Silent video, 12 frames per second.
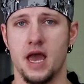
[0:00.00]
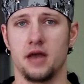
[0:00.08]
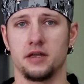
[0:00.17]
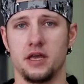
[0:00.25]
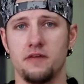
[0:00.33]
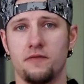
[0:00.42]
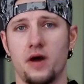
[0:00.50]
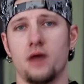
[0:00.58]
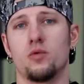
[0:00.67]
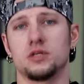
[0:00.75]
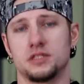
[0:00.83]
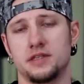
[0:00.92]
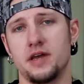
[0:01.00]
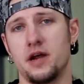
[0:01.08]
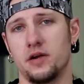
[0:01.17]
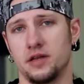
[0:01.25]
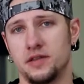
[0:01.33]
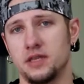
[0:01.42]
and if I was
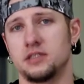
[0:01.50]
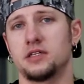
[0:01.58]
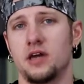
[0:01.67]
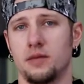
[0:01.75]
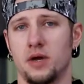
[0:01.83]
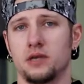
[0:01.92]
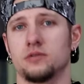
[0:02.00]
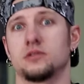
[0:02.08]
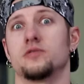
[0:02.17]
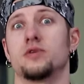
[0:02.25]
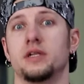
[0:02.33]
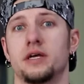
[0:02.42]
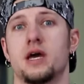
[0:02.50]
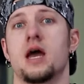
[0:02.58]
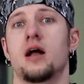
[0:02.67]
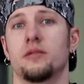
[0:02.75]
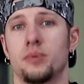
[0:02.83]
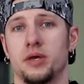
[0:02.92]
there at that time, I could really
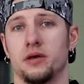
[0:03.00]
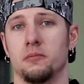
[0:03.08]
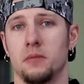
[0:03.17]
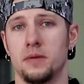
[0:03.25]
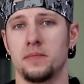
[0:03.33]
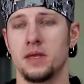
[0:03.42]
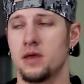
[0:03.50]
help him.